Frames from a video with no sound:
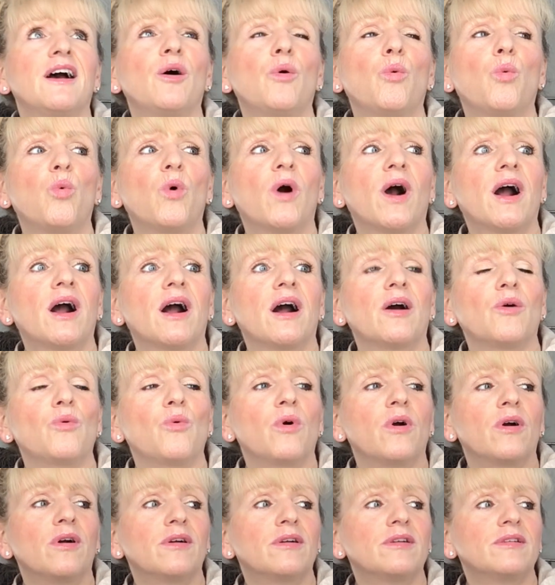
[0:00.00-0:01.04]
Wow.
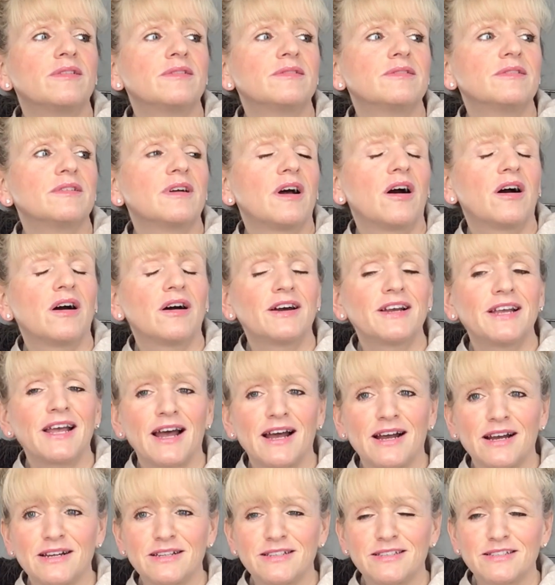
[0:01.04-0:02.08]
I
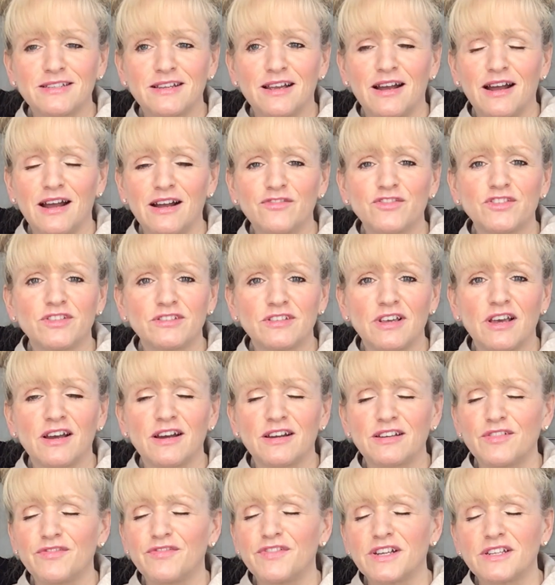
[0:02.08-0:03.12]
have to say I
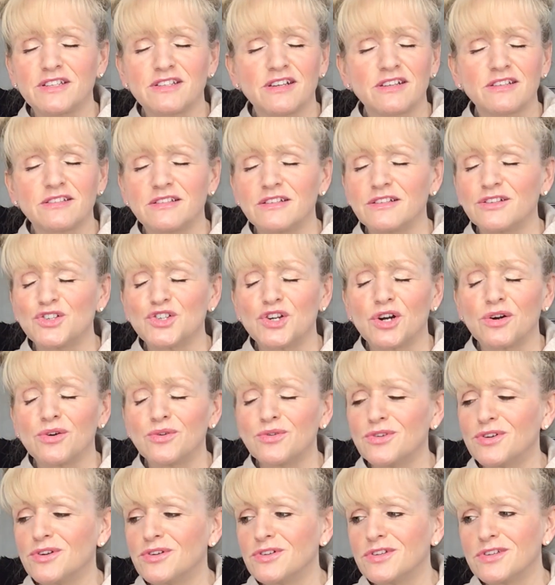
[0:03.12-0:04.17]
had a fantastic
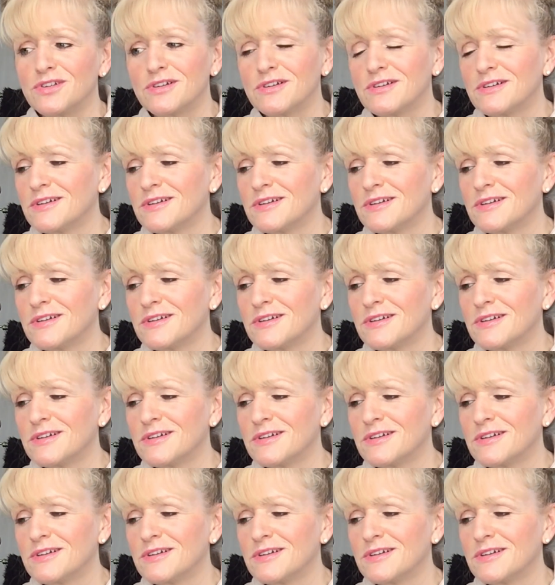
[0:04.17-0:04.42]
childhood.